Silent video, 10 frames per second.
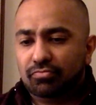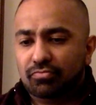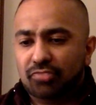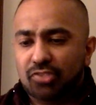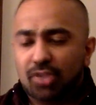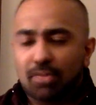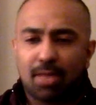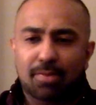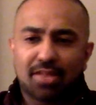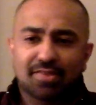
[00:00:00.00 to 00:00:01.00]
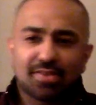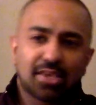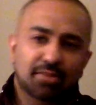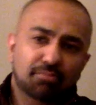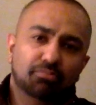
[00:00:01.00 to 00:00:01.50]
so I'm not
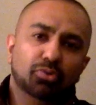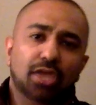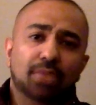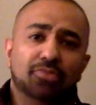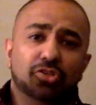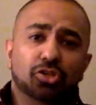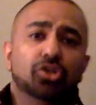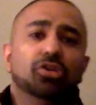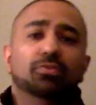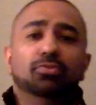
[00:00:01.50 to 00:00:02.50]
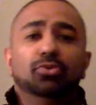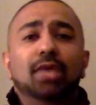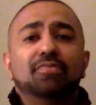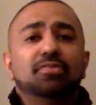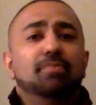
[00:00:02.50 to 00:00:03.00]
saying boot camps are good or boot
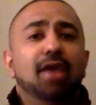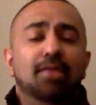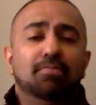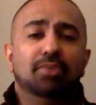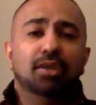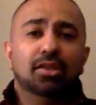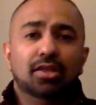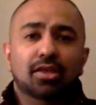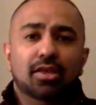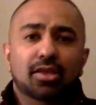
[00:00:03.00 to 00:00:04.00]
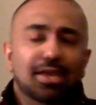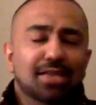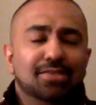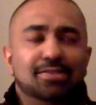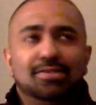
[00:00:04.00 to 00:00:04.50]
camps are bad, but
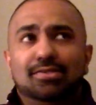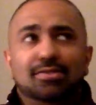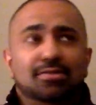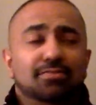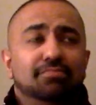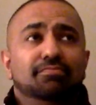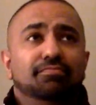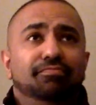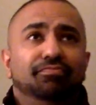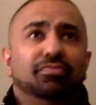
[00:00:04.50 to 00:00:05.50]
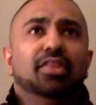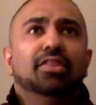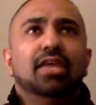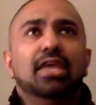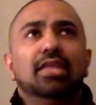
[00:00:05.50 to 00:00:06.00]
it's
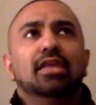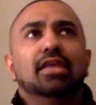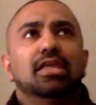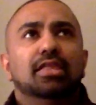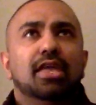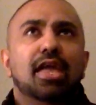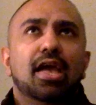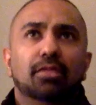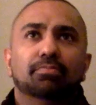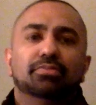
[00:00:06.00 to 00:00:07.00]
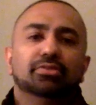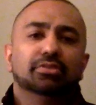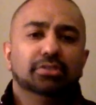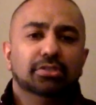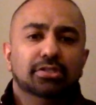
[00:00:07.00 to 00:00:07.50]
they help
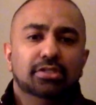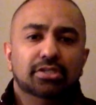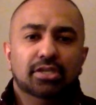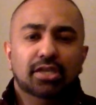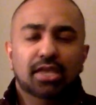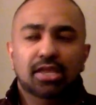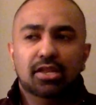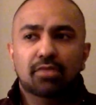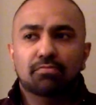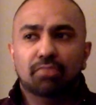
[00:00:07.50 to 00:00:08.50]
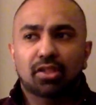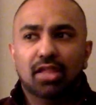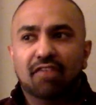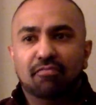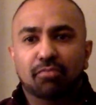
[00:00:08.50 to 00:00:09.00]
in a
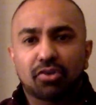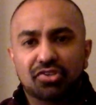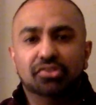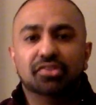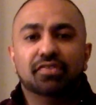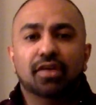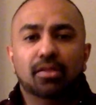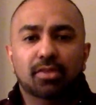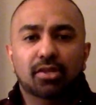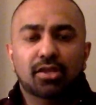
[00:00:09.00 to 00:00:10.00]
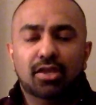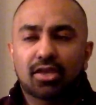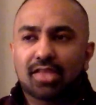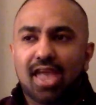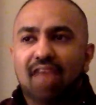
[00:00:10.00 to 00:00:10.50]
lot of personal development.
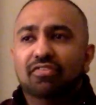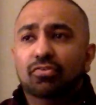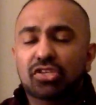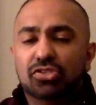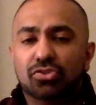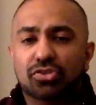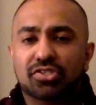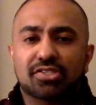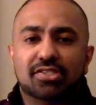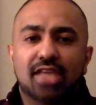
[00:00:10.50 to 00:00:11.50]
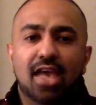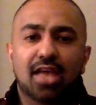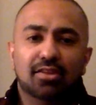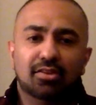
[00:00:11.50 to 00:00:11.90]
They have the resources that